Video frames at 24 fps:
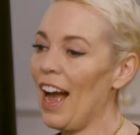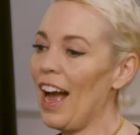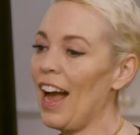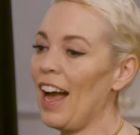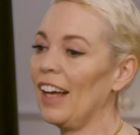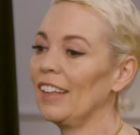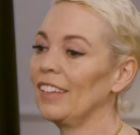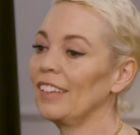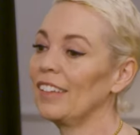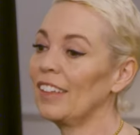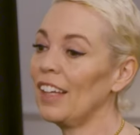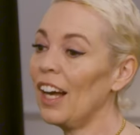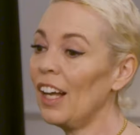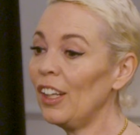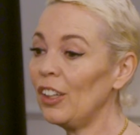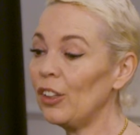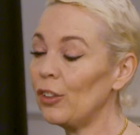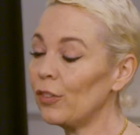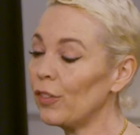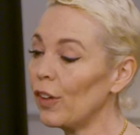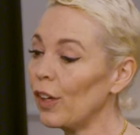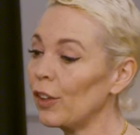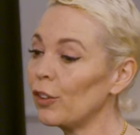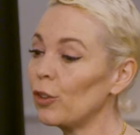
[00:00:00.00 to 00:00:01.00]
and
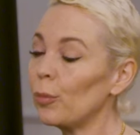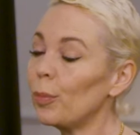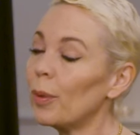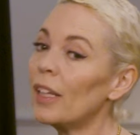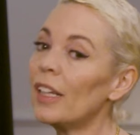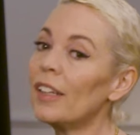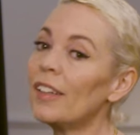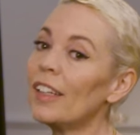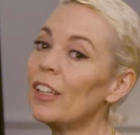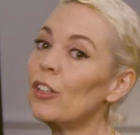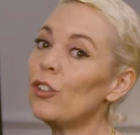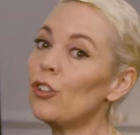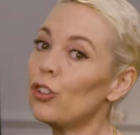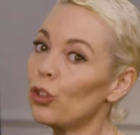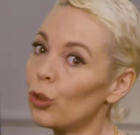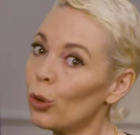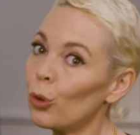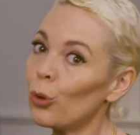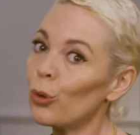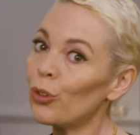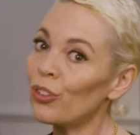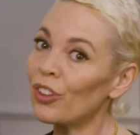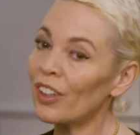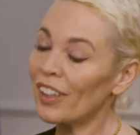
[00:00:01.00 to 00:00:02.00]
cunt first appeared in
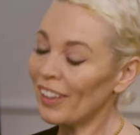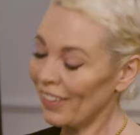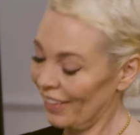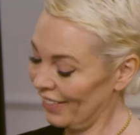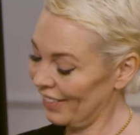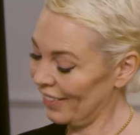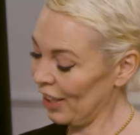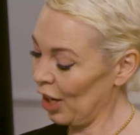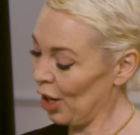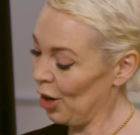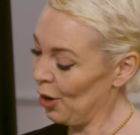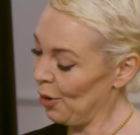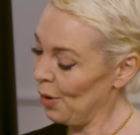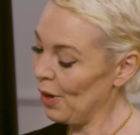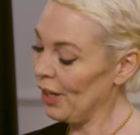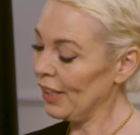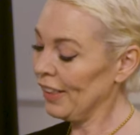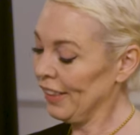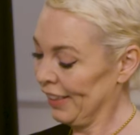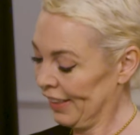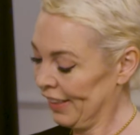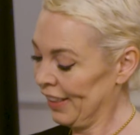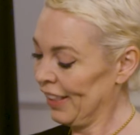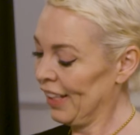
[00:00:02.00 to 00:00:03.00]
Chaucer. Yeah. So
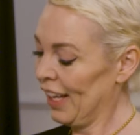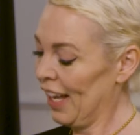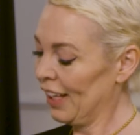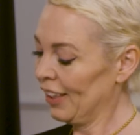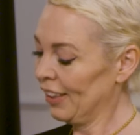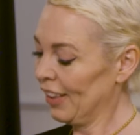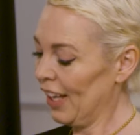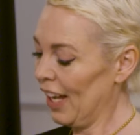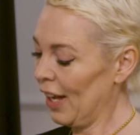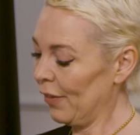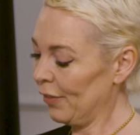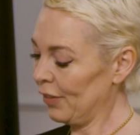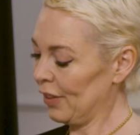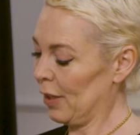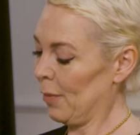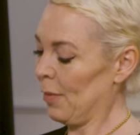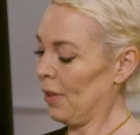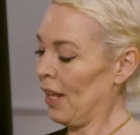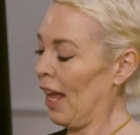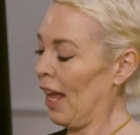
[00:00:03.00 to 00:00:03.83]
have some of